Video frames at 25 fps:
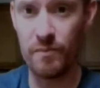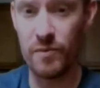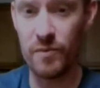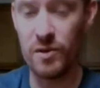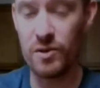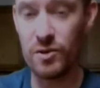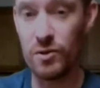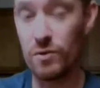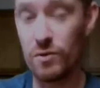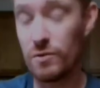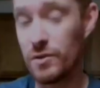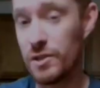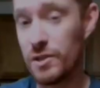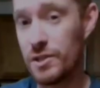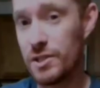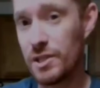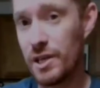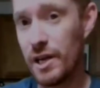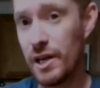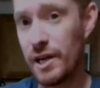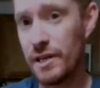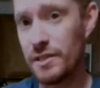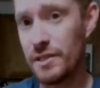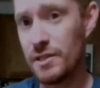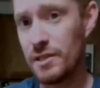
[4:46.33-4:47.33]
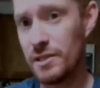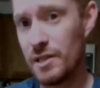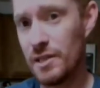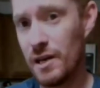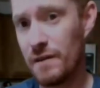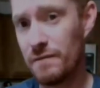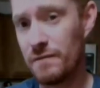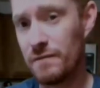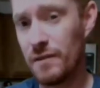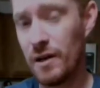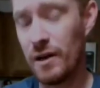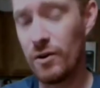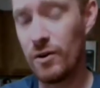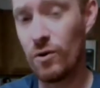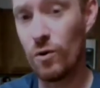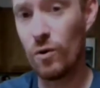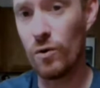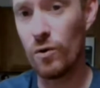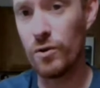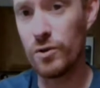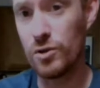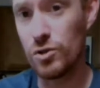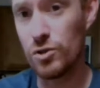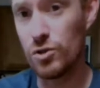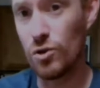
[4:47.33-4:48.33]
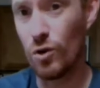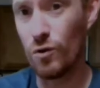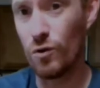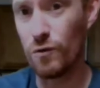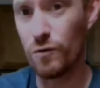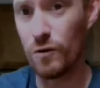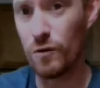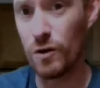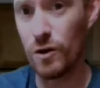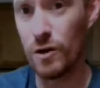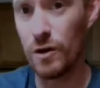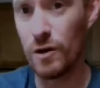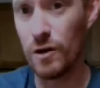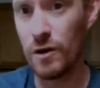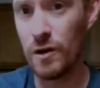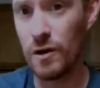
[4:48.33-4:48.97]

So in this case, the Teflon or the sulfur,